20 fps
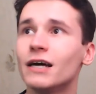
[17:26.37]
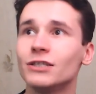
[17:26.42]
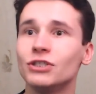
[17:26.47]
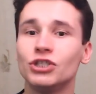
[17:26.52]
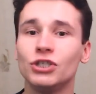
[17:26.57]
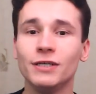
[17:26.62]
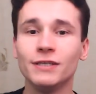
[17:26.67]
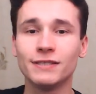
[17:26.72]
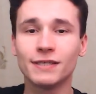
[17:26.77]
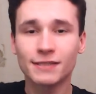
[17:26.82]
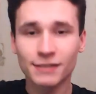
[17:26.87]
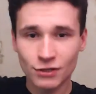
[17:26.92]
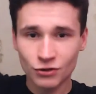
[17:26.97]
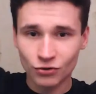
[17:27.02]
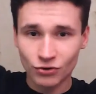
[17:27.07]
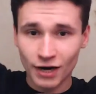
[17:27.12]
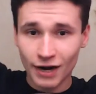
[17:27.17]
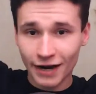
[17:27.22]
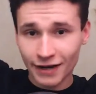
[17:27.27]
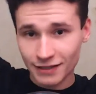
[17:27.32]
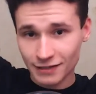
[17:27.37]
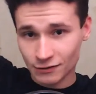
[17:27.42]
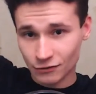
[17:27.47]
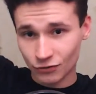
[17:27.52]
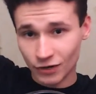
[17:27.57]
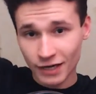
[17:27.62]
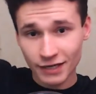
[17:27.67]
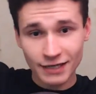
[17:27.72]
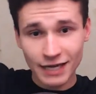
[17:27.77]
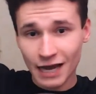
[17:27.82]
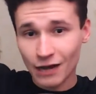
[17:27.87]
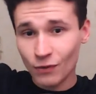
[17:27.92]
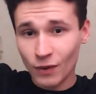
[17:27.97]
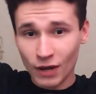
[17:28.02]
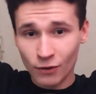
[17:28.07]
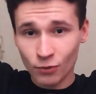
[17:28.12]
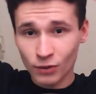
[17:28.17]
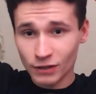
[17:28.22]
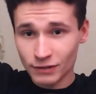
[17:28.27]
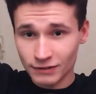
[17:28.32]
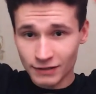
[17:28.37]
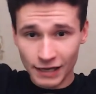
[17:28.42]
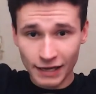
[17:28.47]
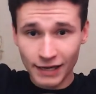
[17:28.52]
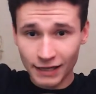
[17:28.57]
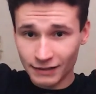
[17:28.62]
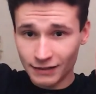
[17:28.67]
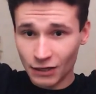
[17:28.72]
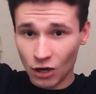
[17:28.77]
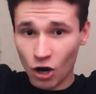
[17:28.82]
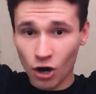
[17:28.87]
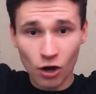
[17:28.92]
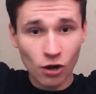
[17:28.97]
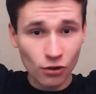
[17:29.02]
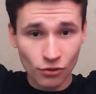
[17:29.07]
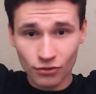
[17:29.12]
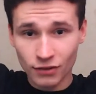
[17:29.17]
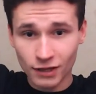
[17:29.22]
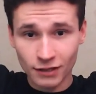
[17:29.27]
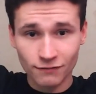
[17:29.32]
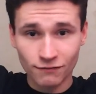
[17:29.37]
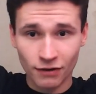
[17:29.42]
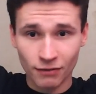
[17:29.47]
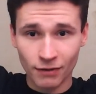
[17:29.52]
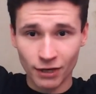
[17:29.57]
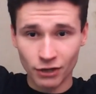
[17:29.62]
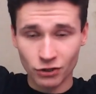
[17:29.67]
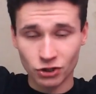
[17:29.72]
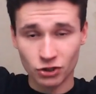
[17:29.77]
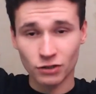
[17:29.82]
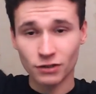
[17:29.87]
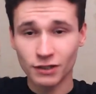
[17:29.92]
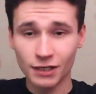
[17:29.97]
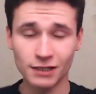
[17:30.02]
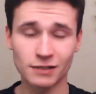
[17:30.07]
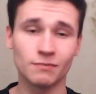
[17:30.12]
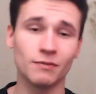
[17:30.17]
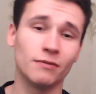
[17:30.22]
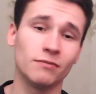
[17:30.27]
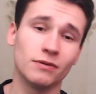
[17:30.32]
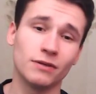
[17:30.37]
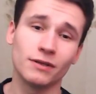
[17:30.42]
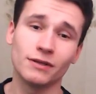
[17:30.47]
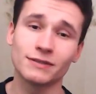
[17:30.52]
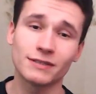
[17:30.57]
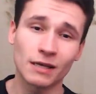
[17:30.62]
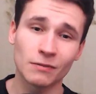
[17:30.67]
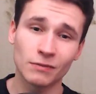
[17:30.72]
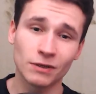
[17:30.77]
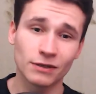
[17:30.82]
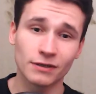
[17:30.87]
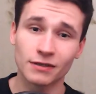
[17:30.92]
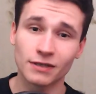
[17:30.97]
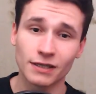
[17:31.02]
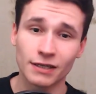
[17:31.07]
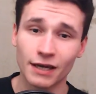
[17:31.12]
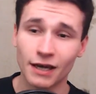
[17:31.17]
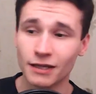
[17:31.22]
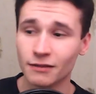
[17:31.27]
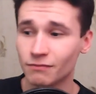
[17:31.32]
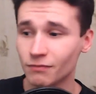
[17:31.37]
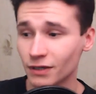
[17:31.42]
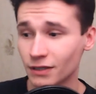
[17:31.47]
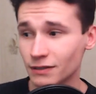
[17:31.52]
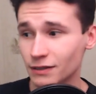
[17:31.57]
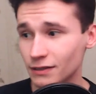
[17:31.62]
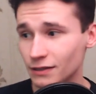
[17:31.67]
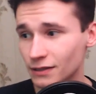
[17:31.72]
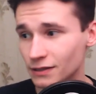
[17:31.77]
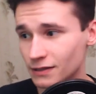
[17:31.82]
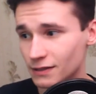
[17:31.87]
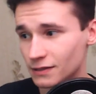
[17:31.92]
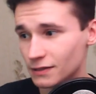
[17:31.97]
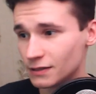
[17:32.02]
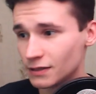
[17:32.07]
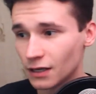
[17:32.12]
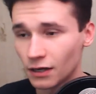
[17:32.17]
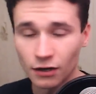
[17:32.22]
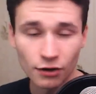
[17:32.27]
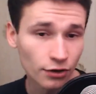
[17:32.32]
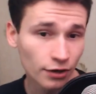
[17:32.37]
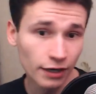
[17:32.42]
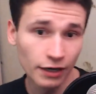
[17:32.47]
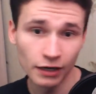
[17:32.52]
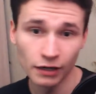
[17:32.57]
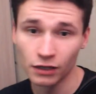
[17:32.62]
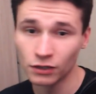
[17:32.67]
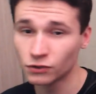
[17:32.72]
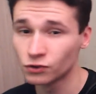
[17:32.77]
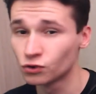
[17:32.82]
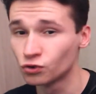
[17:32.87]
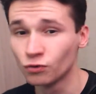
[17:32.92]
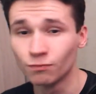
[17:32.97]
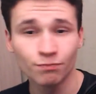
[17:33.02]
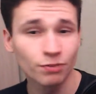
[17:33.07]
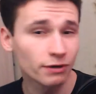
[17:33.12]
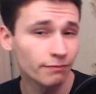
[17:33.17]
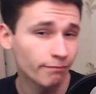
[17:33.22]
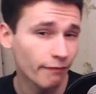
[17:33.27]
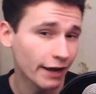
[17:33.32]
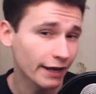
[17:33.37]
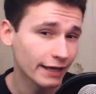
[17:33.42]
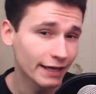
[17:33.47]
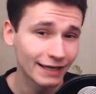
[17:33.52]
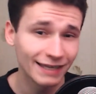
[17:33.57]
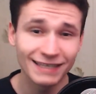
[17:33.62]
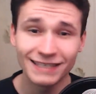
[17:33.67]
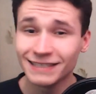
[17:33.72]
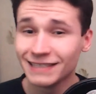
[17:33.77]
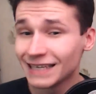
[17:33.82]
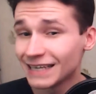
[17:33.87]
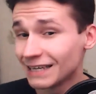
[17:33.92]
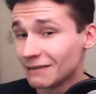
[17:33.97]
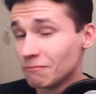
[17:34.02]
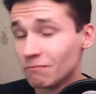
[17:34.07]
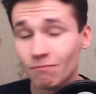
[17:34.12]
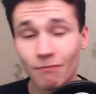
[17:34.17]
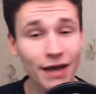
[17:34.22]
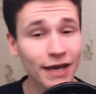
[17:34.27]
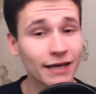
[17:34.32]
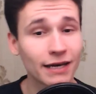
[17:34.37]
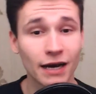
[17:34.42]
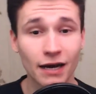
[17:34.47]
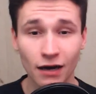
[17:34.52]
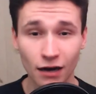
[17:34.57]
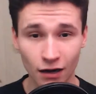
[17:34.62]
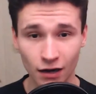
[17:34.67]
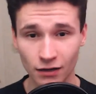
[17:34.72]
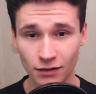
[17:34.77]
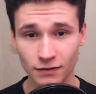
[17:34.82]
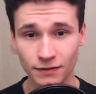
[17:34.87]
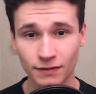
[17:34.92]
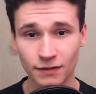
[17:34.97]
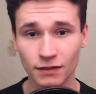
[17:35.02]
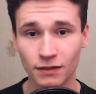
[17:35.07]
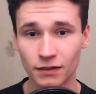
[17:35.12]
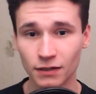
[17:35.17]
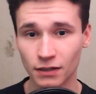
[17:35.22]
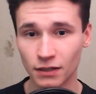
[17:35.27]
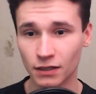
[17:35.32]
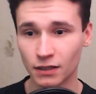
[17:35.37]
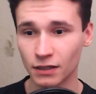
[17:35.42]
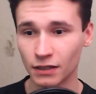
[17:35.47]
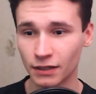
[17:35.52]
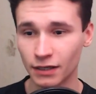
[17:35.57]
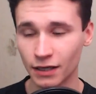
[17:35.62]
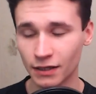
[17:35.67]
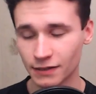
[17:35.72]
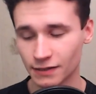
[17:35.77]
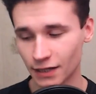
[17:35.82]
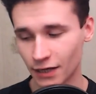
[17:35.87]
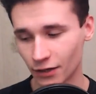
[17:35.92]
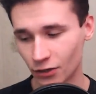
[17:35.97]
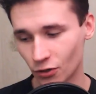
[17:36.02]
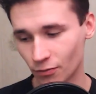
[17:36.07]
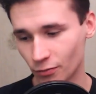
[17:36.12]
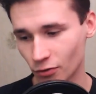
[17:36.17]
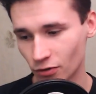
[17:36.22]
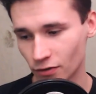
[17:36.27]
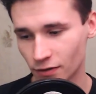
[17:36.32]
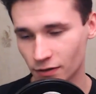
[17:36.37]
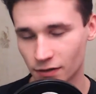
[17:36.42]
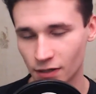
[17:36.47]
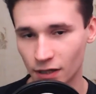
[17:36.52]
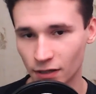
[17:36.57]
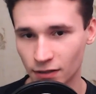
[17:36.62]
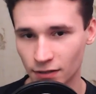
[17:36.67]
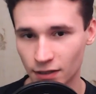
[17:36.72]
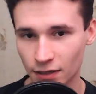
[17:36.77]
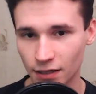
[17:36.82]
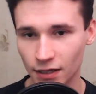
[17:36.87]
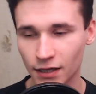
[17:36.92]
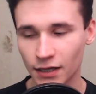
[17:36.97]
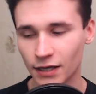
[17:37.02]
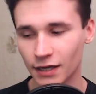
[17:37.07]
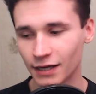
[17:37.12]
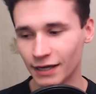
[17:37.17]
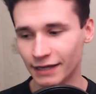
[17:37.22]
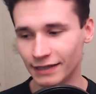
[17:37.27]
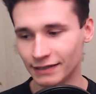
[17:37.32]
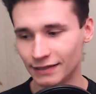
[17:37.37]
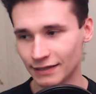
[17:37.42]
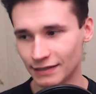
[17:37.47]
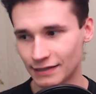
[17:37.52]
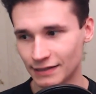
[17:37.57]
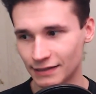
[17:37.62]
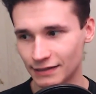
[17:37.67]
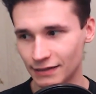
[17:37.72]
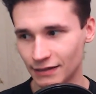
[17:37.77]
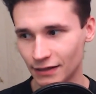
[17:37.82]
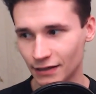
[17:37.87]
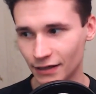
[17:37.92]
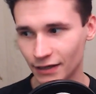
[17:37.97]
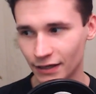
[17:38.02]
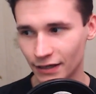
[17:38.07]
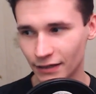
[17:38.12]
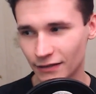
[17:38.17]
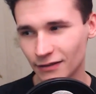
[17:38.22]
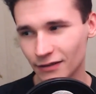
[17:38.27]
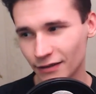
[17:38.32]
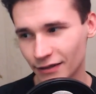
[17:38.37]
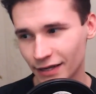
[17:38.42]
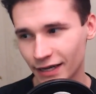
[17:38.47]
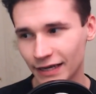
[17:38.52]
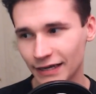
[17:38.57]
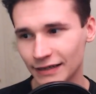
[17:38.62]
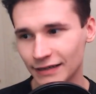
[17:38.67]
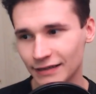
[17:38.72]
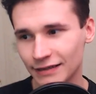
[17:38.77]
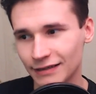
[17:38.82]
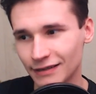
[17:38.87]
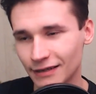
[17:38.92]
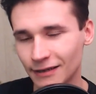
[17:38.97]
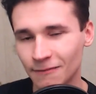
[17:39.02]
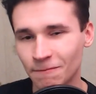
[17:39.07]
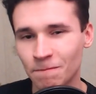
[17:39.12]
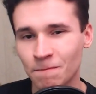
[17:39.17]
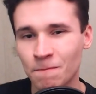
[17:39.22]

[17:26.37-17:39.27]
jesus christ right now i will delete all the information yes maybe somebody can but it is uh, really super mega uh, mega hard yes i hope you understand it is uh, like uh,